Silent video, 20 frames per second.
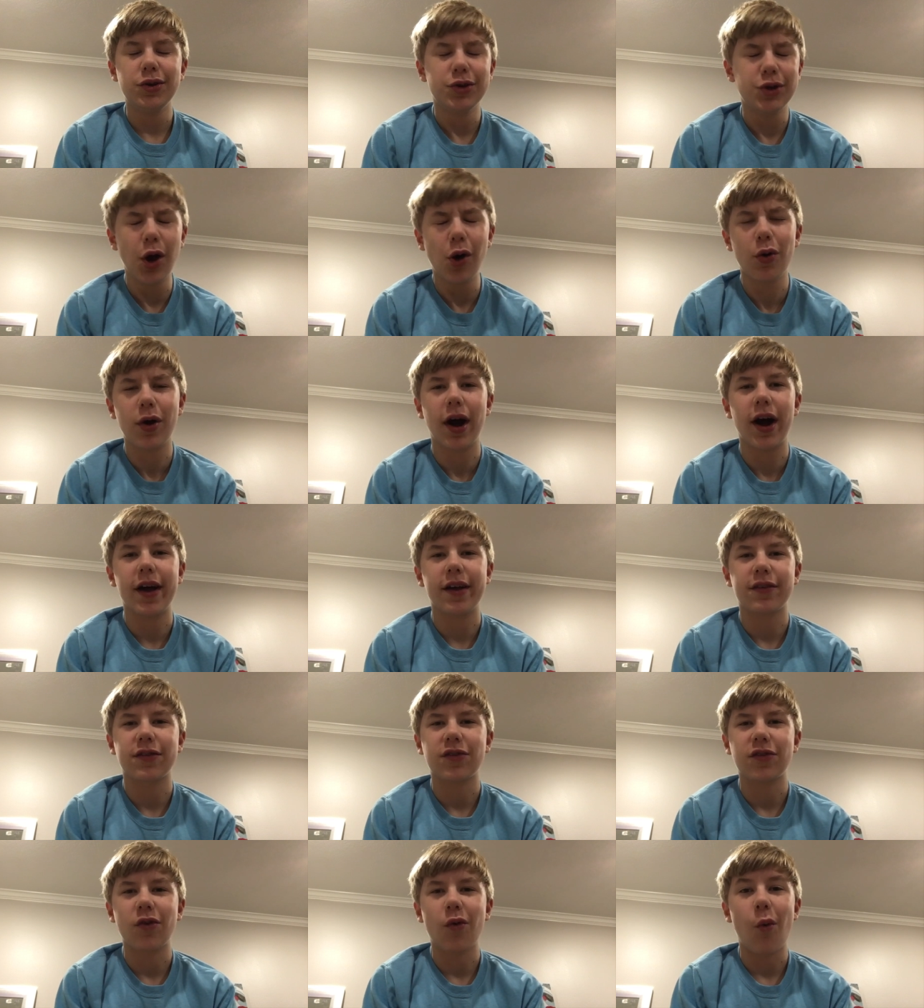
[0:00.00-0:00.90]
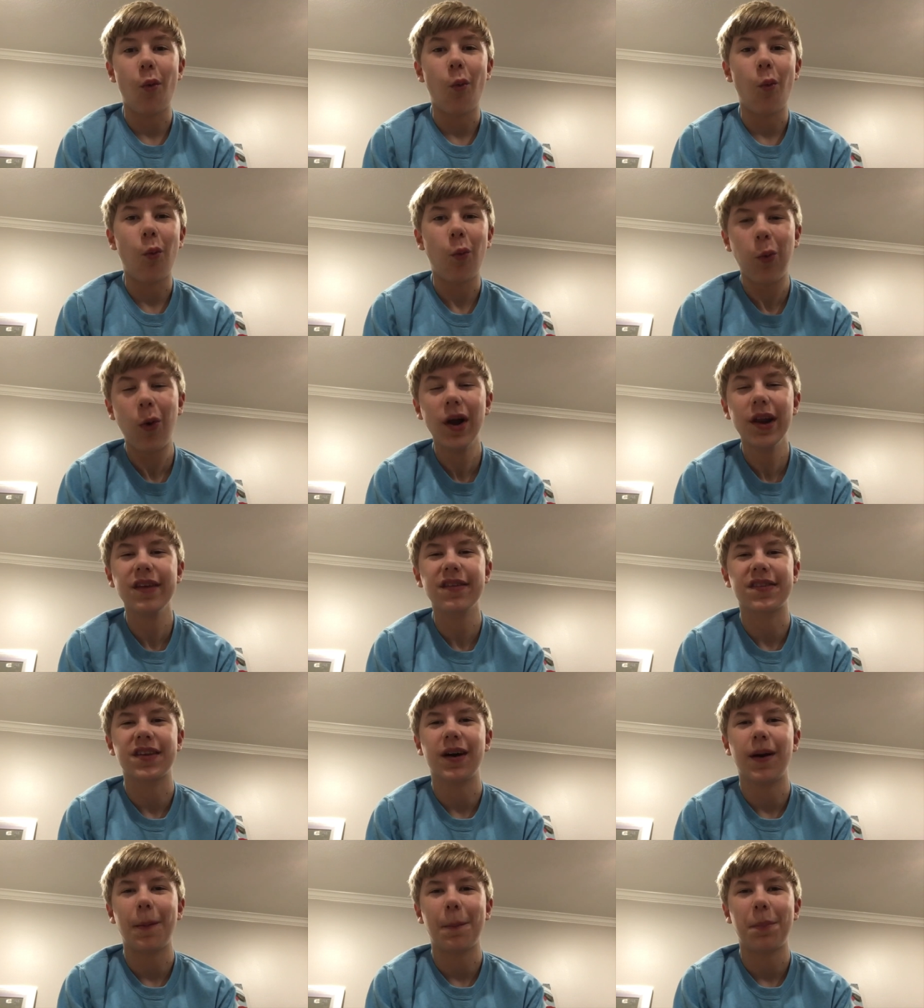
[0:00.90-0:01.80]
Yo guys, what
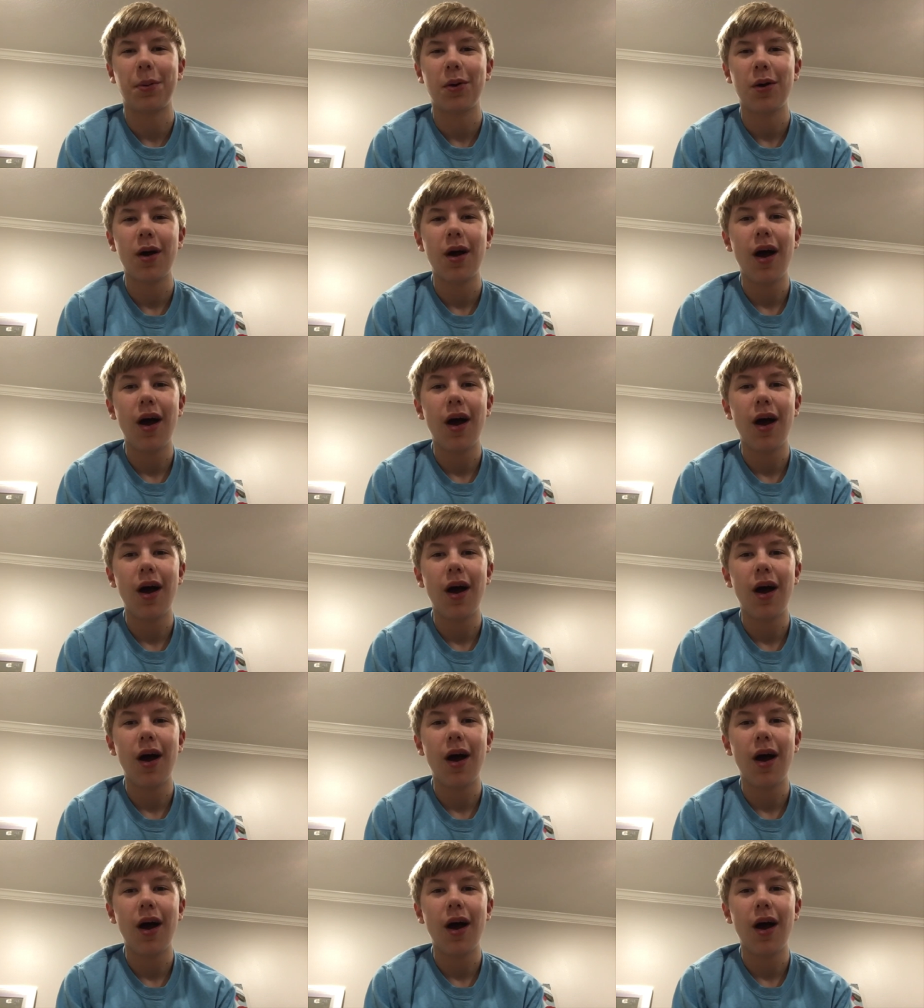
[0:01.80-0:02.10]
is up?